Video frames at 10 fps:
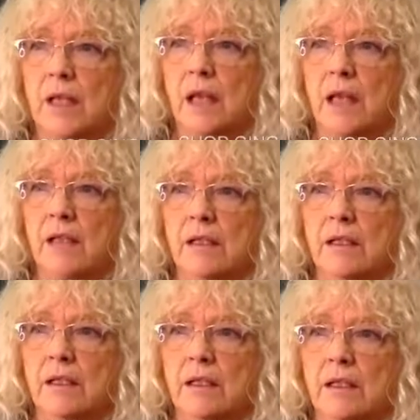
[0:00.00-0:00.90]
And
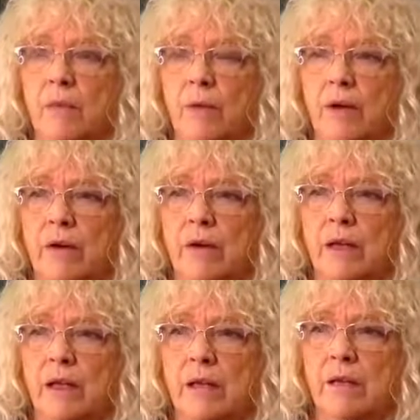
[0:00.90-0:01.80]
somewhere in
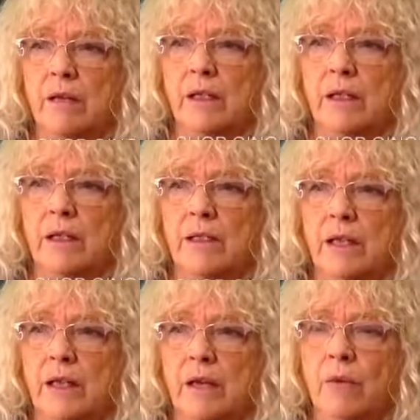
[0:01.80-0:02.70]
there, it's
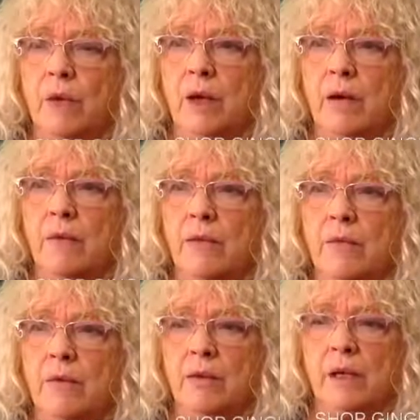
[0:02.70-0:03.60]
uh, when I was
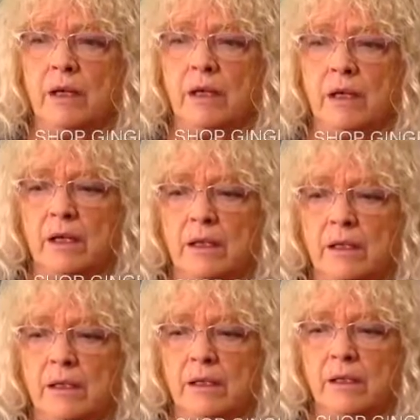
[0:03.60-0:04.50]
working at the
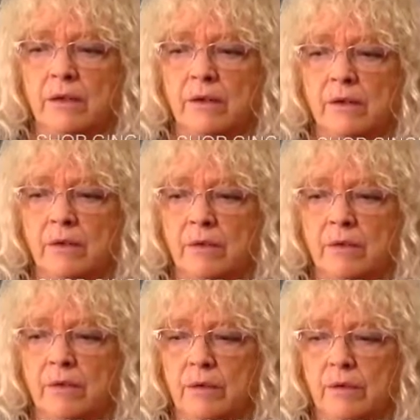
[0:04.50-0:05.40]
center, we
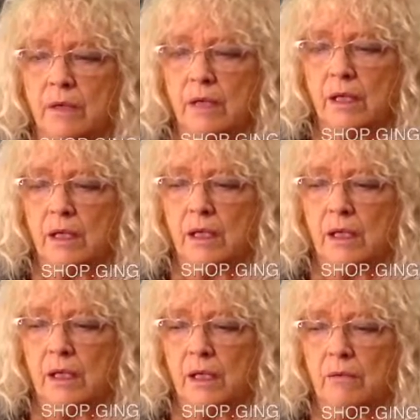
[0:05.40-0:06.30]
were
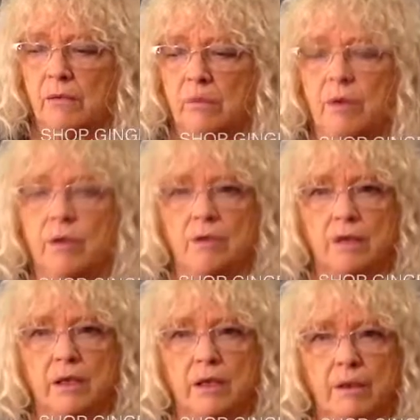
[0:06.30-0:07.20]
we worked with
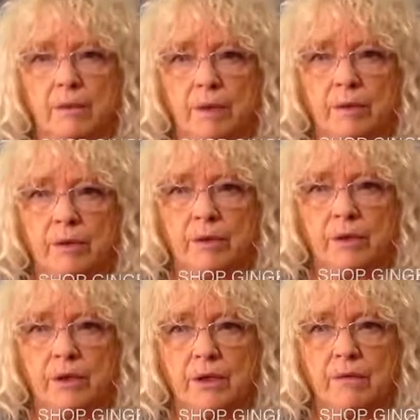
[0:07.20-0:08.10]
a lot of people with
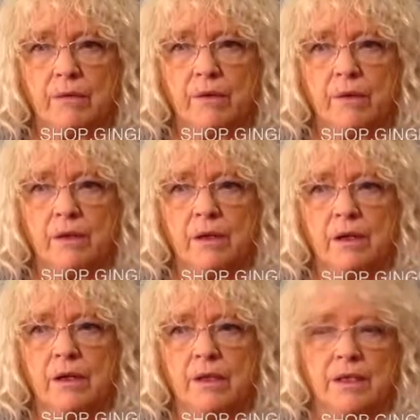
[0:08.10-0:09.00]
a diff, a
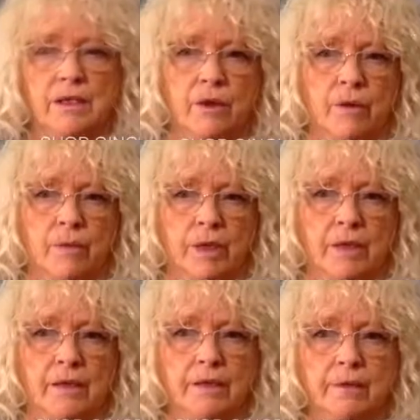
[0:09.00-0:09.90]
lot of
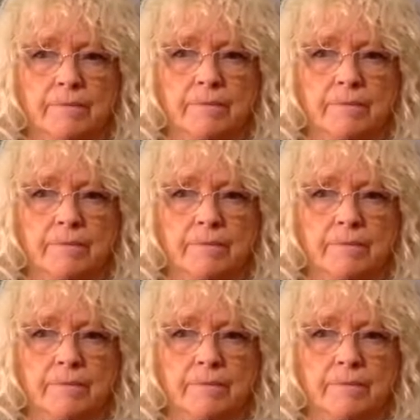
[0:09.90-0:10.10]
disharmonies.